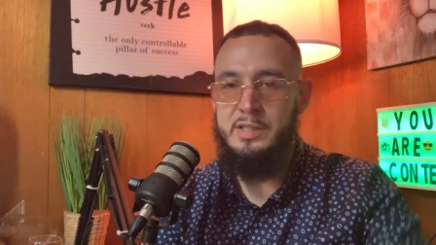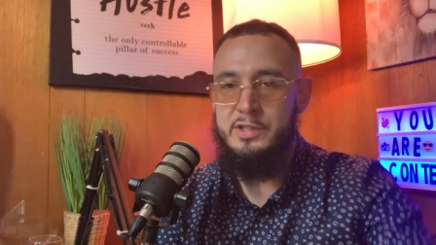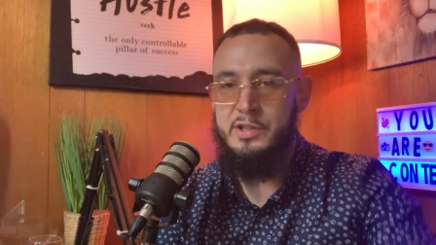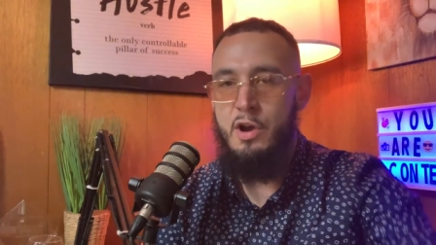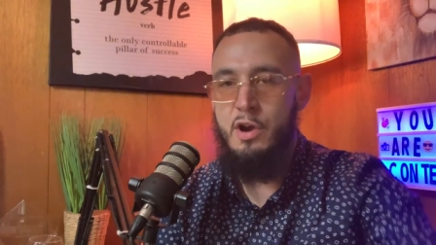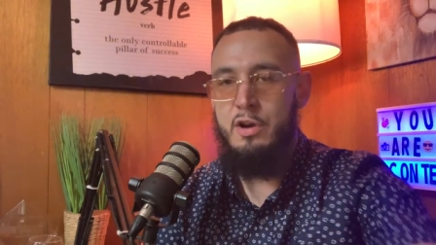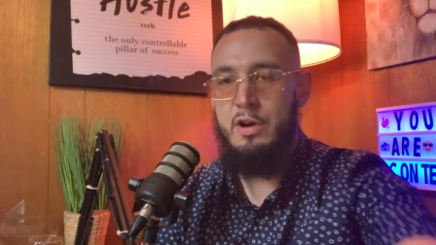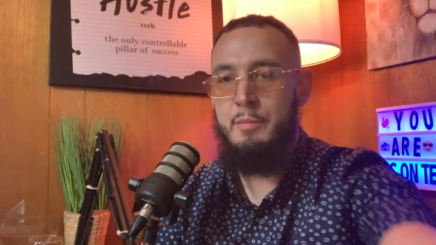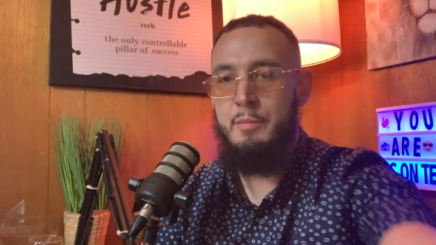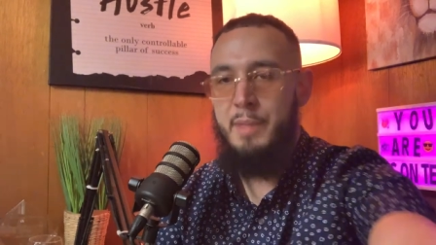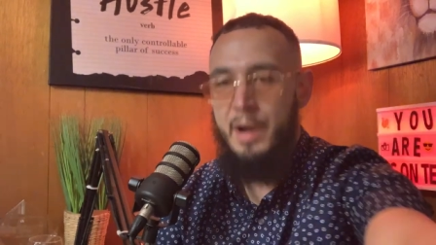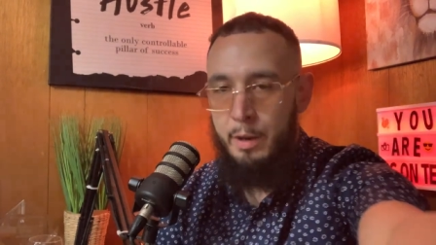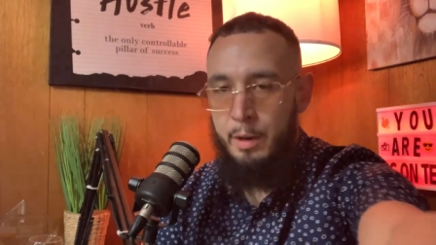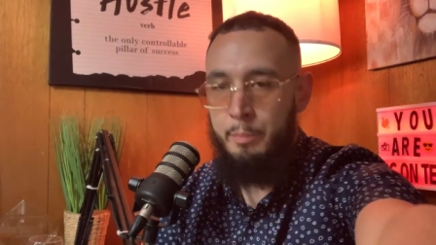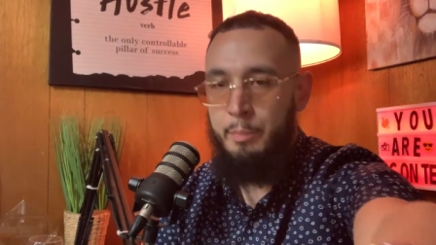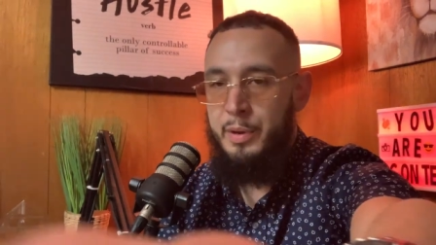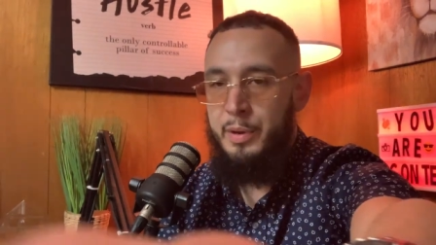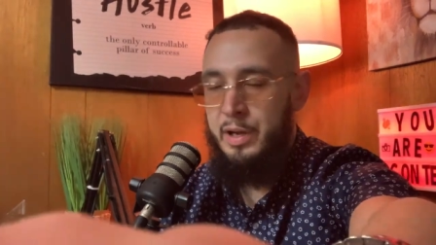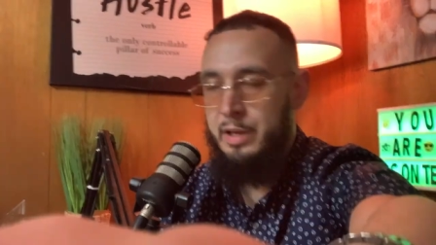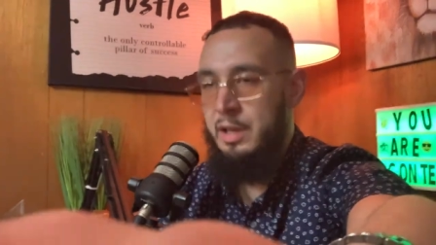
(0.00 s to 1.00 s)
talk
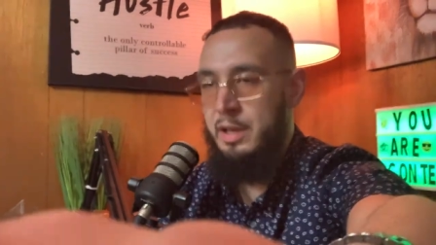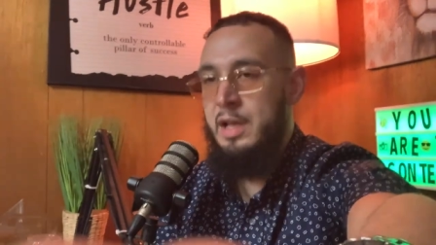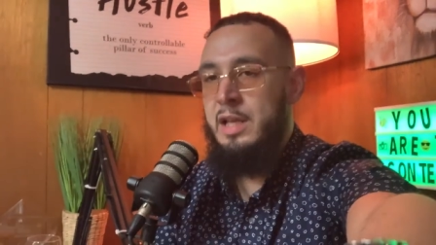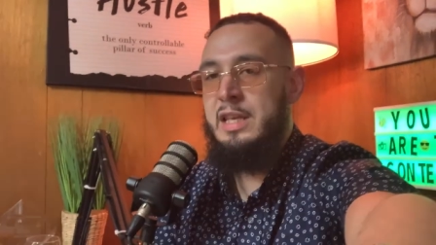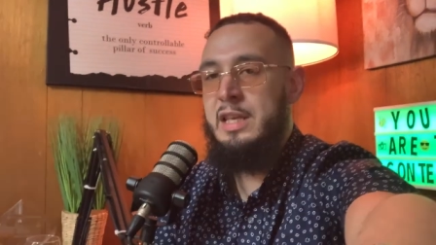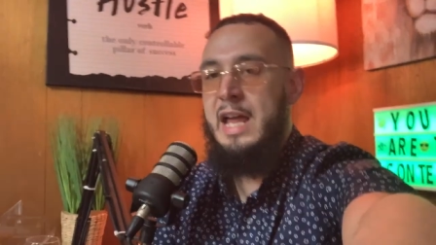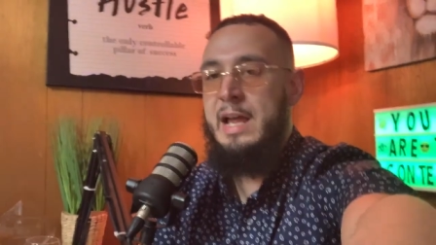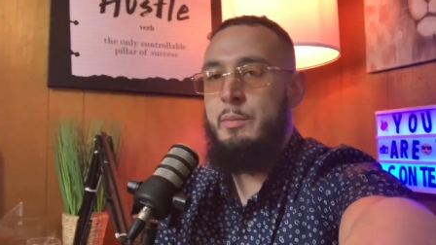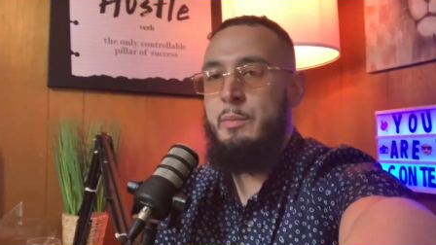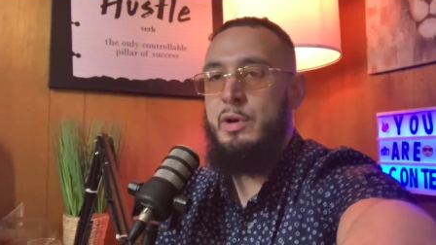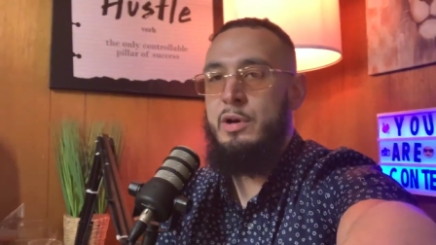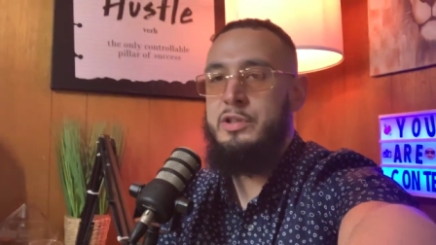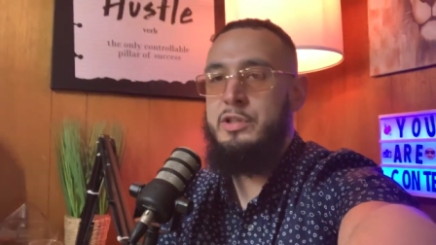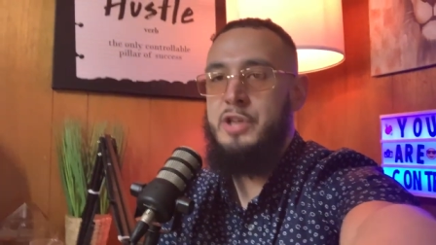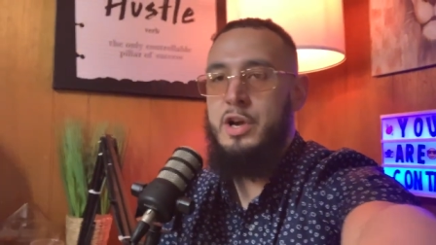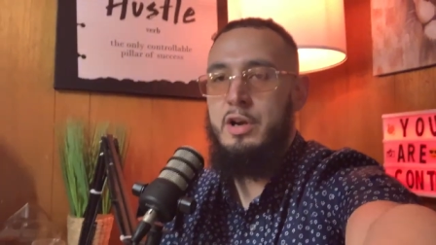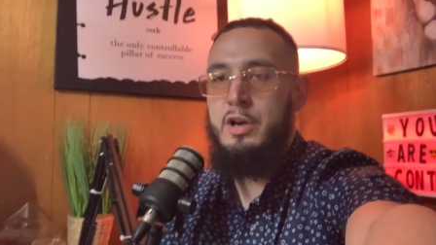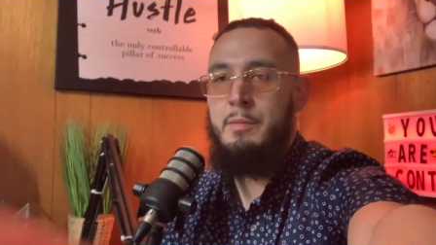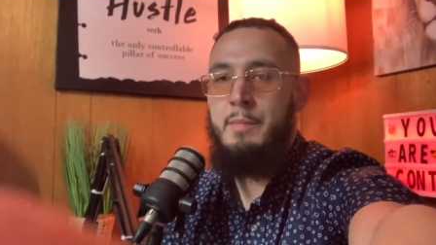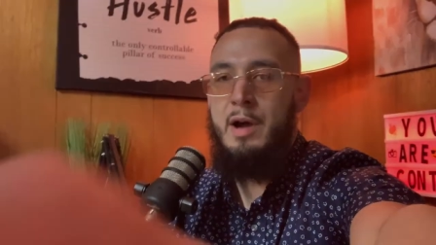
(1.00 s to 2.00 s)
about, but like we were
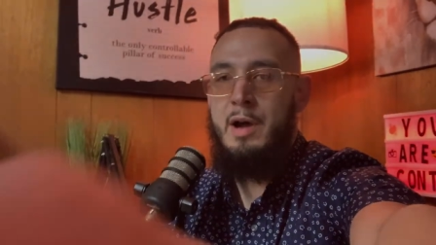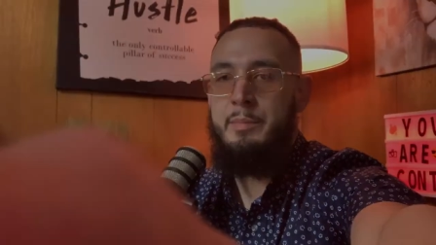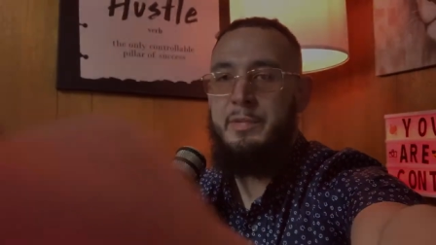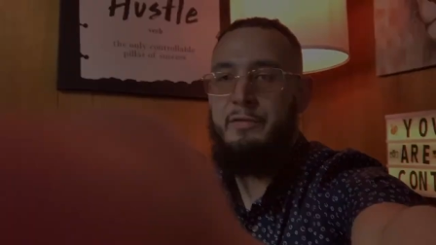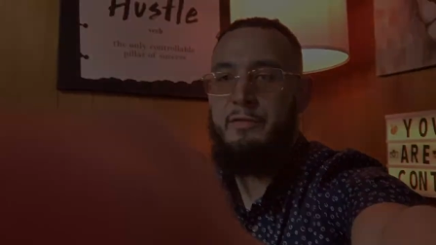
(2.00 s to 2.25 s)
talking about